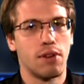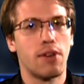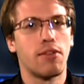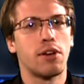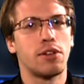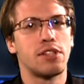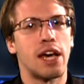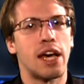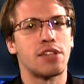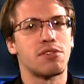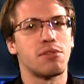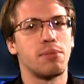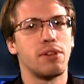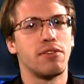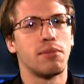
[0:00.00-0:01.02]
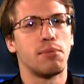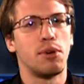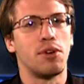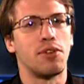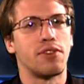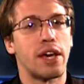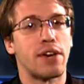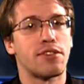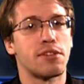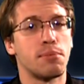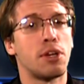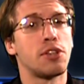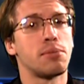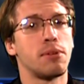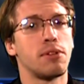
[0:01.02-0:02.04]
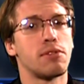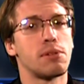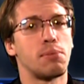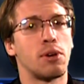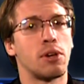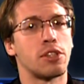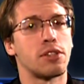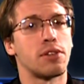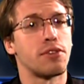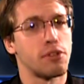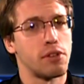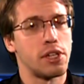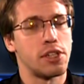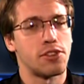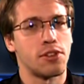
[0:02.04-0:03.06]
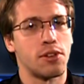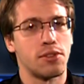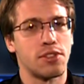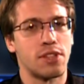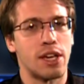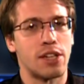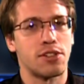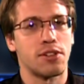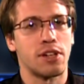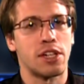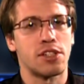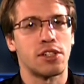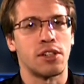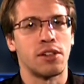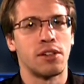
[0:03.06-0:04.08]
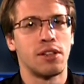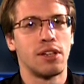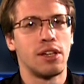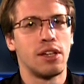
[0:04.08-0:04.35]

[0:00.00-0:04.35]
Railroad ties will be removed after multiple reports of creosote saturation.